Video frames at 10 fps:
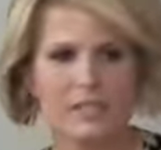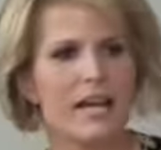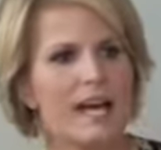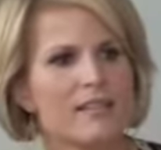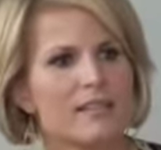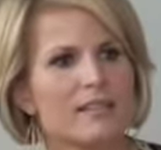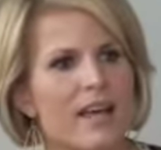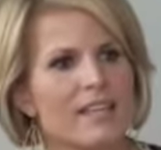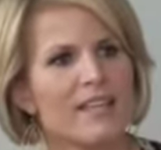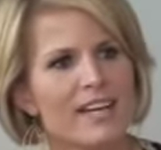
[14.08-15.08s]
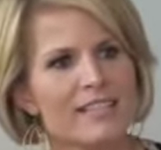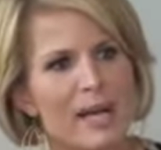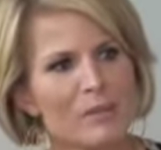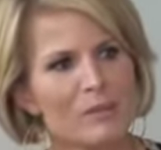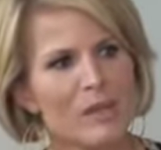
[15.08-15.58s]
set. And a lot of
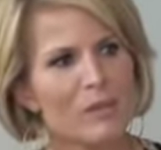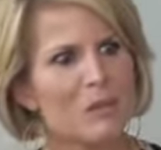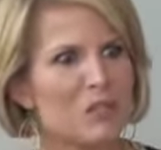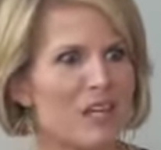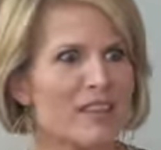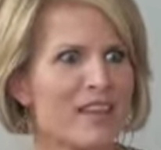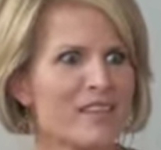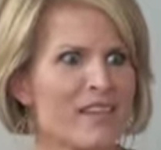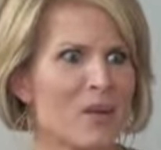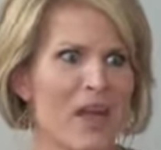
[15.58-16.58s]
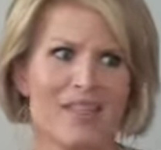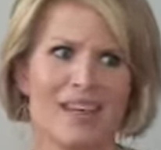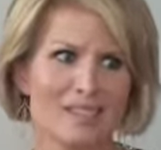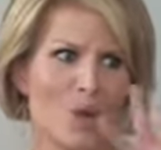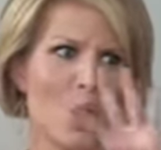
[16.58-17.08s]
times people will look at that and say, okay,
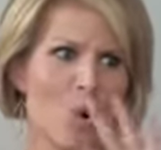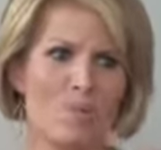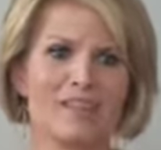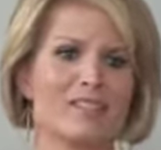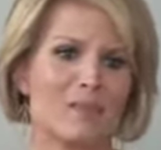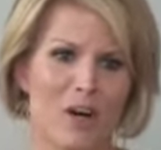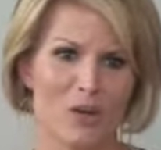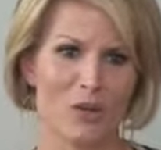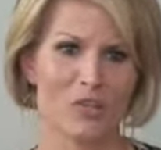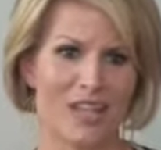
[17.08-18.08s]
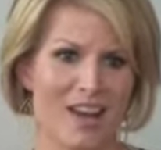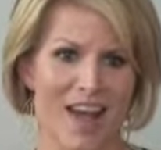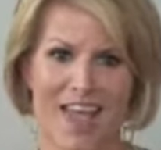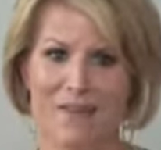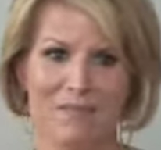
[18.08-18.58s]
that's a whole mess of bottles, and
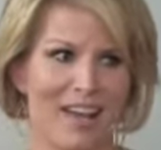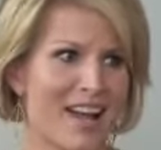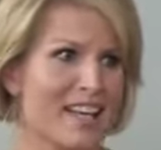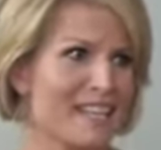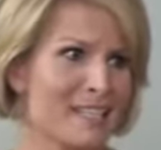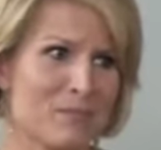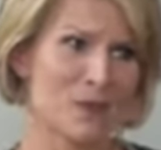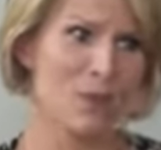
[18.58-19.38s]
I am like, I need something